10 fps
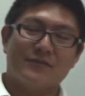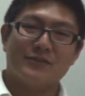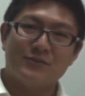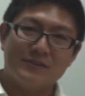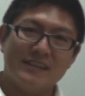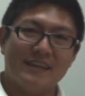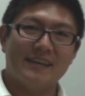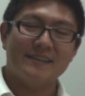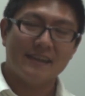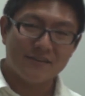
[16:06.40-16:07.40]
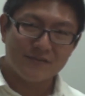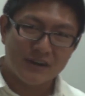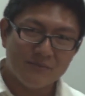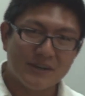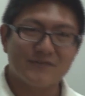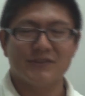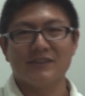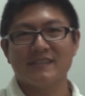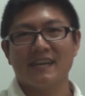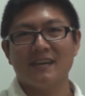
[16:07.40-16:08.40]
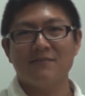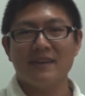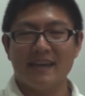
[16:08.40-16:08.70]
for today. Thank you very much for your time,